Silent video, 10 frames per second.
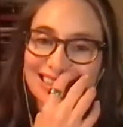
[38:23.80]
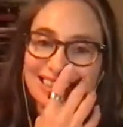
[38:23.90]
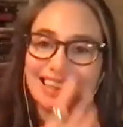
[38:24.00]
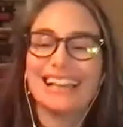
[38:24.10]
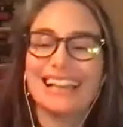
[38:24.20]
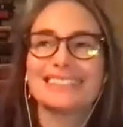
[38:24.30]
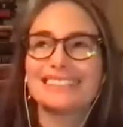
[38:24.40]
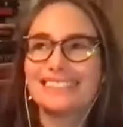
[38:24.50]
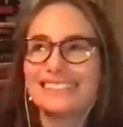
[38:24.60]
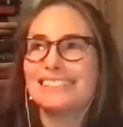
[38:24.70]

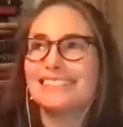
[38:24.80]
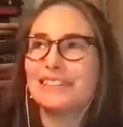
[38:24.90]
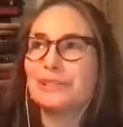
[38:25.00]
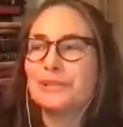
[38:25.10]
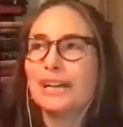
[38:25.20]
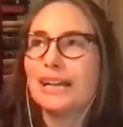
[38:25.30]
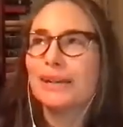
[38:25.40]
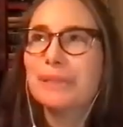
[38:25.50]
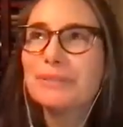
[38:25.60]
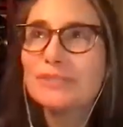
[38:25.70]
Yes. So
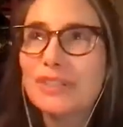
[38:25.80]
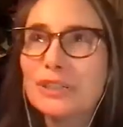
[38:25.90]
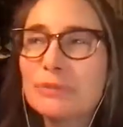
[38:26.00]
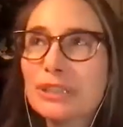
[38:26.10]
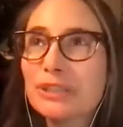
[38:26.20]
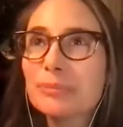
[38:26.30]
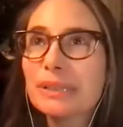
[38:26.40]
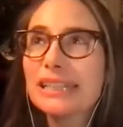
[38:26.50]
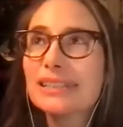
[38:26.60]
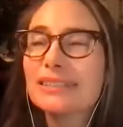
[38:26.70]
it was very weird
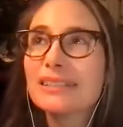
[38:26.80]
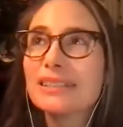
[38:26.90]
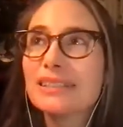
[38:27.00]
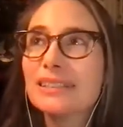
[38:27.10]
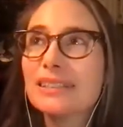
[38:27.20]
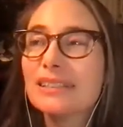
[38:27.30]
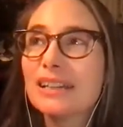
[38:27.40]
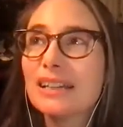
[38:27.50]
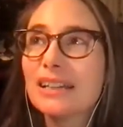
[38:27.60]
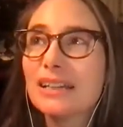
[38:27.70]
because
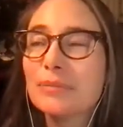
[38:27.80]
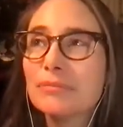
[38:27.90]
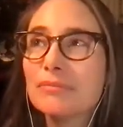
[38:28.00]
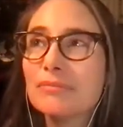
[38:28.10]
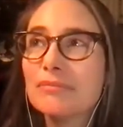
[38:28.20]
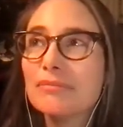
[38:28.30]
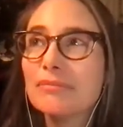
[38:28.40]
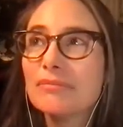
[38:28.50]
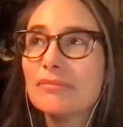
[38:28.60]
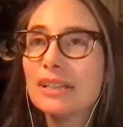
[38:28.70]
the
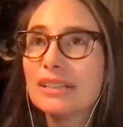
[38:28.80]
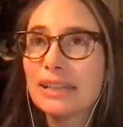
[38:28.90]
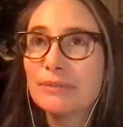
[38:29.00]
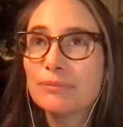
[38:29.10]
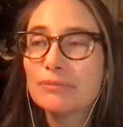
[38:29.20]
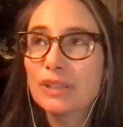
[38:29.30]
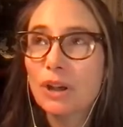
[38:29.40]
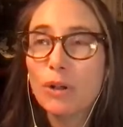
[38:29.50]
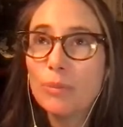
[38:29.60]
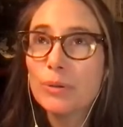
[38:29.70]

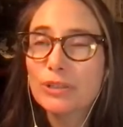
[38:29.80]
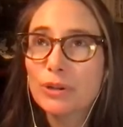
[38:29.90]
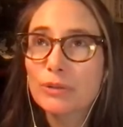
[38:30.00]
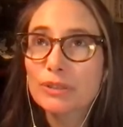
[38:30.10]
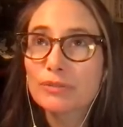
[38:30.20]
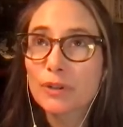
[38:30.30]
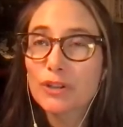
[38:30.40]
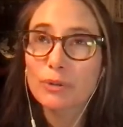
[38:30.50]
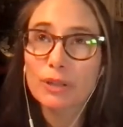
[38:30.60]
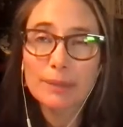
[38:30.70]
whole book tour was
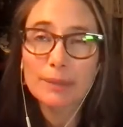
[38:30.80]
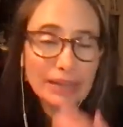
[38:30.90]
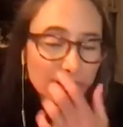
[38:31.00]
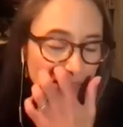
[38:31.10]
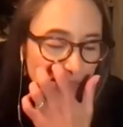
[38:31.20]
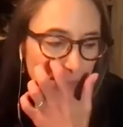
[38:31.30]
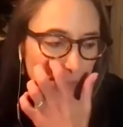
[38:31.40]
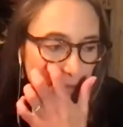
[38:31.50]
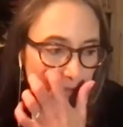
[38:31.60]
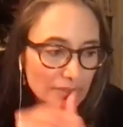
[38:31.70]
virtual. I mean, I've done some
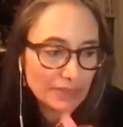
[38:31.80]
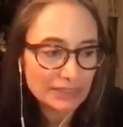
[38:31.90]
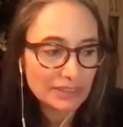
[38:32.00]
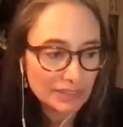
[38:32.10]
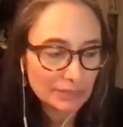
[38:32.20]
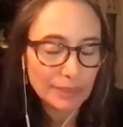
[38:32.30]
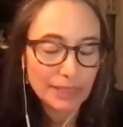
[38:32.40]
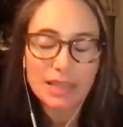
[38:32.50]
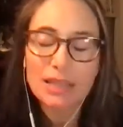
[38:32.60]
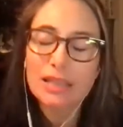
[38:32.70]
in-person events this
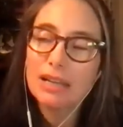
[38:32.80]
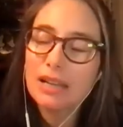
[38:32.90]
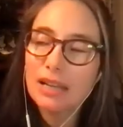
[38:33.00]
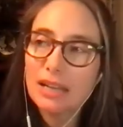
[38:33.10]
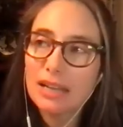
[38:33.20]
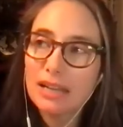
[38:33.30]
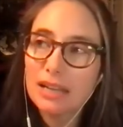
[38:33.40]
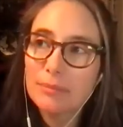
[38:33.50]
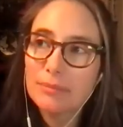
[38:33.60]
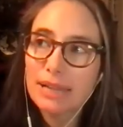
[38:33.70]
month,
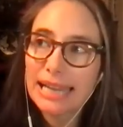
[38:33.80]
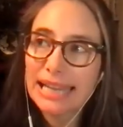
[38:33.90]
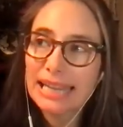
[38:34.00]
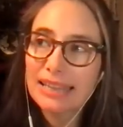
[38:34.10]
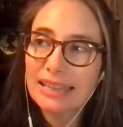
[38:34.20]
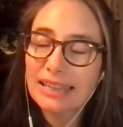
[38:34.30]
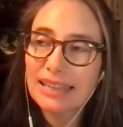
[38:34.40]
and